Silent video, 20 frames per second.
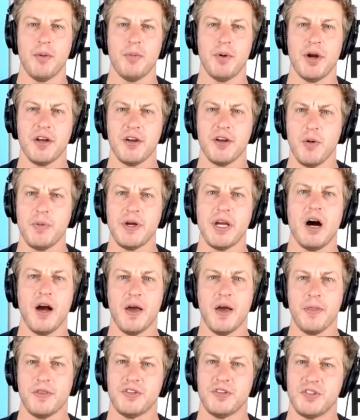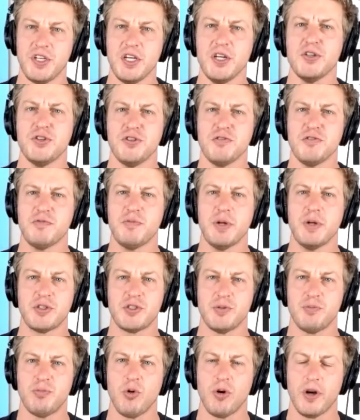now, but I know behind the scenes you've been
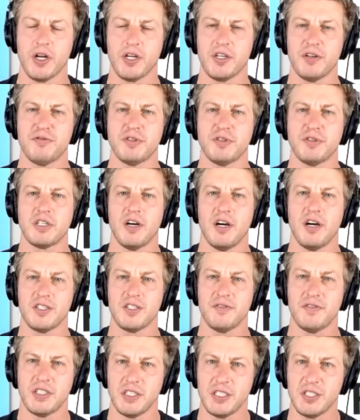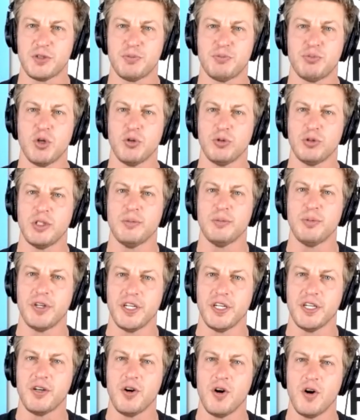supporting different kinds of at least
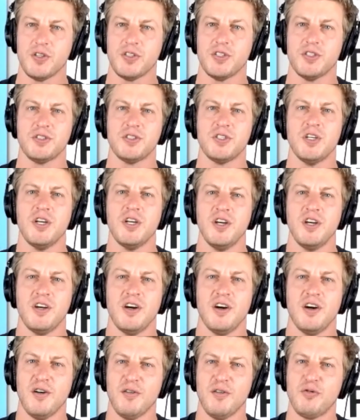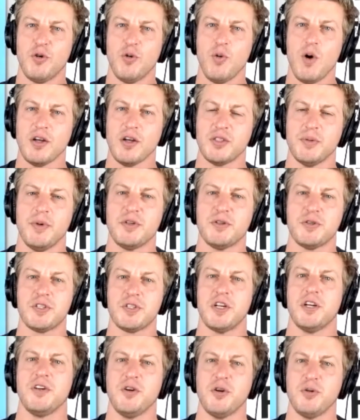pro-liberty causes for a while. So I'm
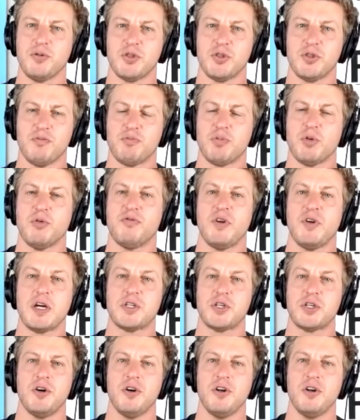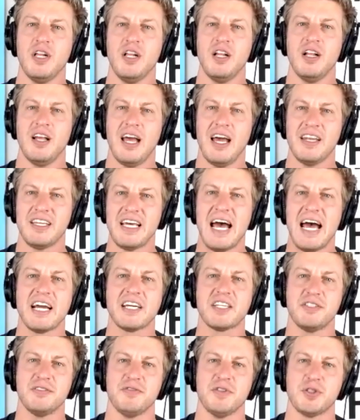interested in your sort of professional and
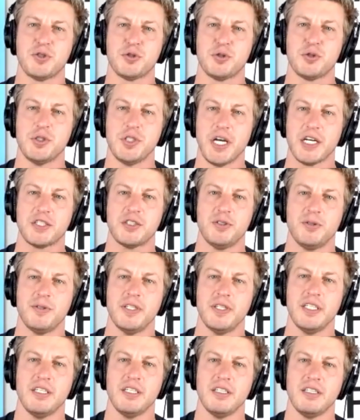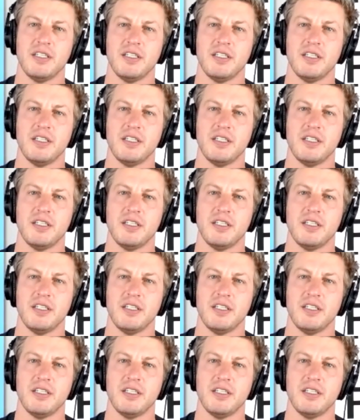activist trajectory.